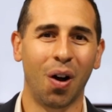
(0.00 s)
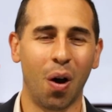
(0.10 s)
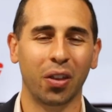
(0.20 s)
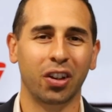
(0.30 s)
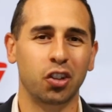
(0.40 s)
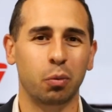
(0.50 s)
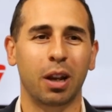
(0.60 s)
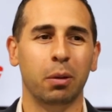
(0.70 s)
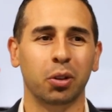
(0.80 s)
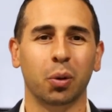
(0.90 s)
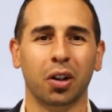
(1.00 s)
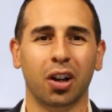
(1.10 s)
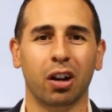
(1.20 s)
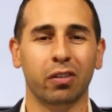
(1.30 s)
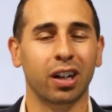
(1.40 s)
all the things you've been able to
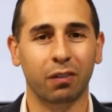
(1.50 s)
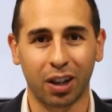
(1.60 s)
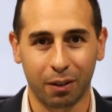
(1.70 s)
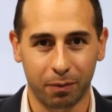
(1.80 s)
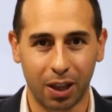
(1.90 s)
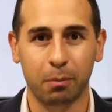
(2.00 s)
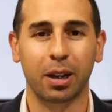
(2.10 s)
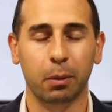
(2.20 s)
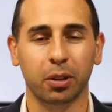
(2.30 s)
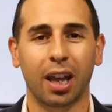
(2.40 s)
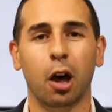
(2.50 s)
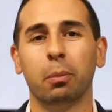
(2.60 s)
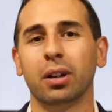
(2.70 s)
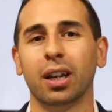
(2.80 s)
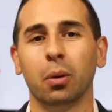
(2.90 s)
uncover and if they've been able to help
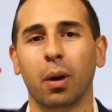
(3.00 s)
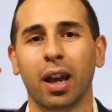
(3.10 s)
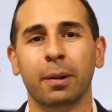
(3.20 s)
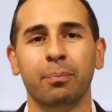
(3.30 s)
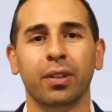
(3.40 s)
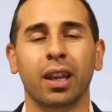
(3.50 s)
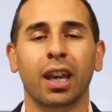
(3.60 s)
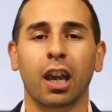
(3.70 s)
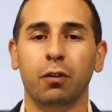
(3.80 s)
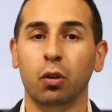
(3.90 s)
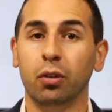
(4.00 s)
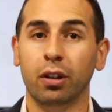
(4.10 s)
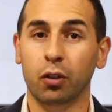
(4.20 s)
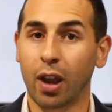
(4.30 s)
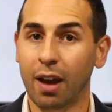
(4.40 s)
in any way. If you
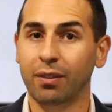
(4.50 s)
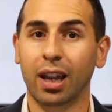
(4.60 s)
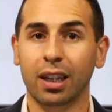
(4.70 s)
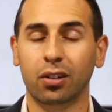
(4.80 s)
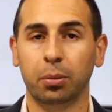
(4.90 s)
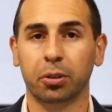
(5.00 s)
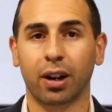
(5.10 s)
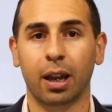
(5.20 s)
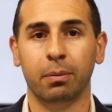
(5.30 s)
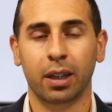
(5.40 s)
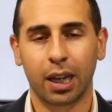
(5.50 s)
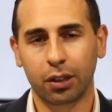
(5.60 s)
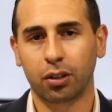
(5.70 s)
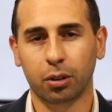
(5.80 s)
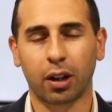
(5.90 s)
have not yet subscribed, hit
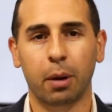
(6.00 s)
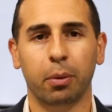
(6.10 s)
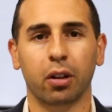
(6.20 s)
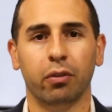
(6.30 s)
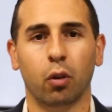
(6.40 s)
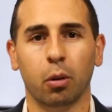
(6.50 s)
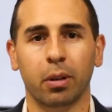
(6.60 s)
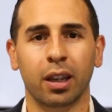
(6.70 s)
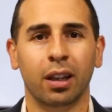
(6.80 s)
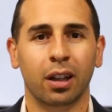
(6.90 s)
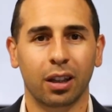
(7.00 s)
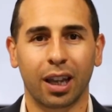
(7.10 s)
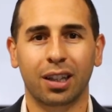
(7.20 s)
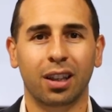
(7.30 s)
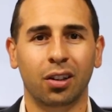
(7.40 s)
the subscribe button for me.
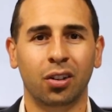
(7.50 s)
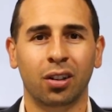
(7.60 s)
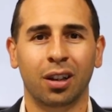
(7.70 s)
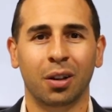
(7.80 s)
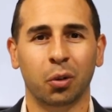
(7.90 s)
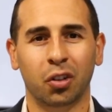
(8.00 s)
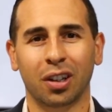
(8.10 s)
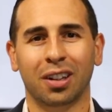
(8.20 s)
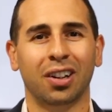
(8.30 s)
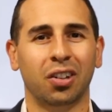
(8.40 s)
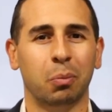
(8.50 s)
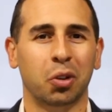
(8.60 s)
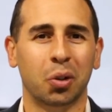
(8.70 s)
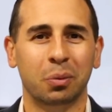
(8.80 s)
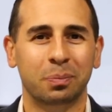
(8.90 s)
Like this. We'll see you on the next
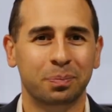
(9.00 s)
episode.